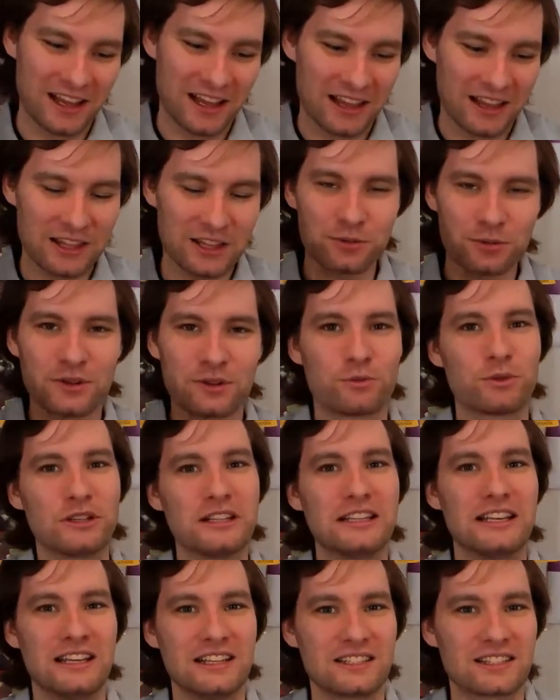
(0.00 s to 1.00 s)
This one
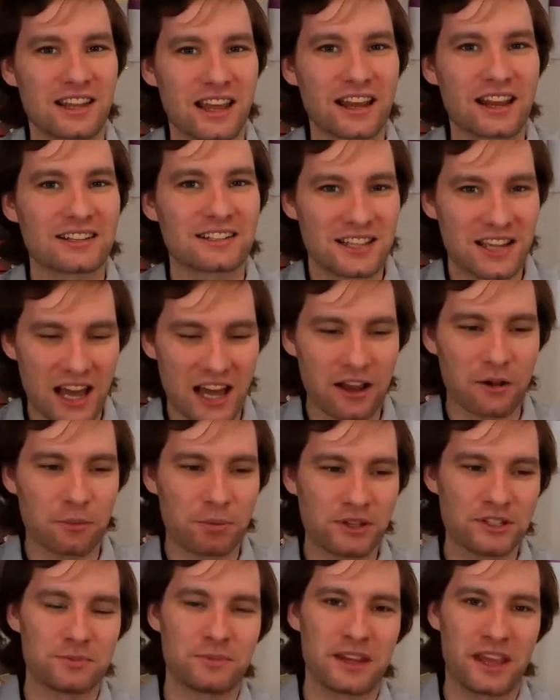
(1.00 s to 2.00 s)
really is like a tile
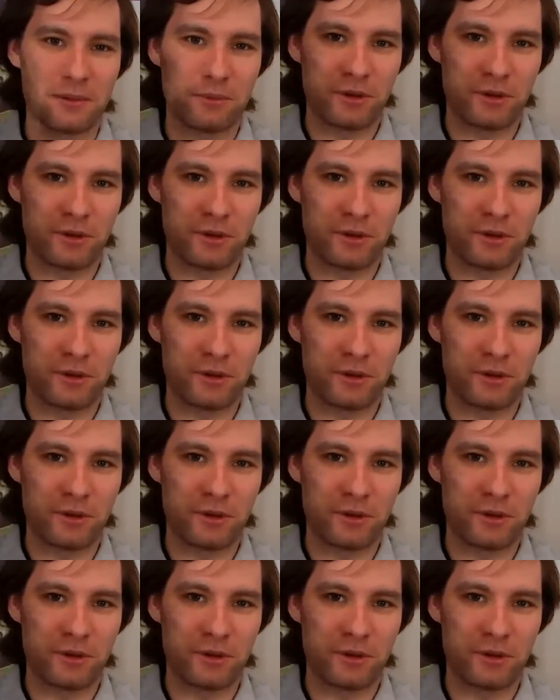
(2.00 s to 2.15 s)
placement game.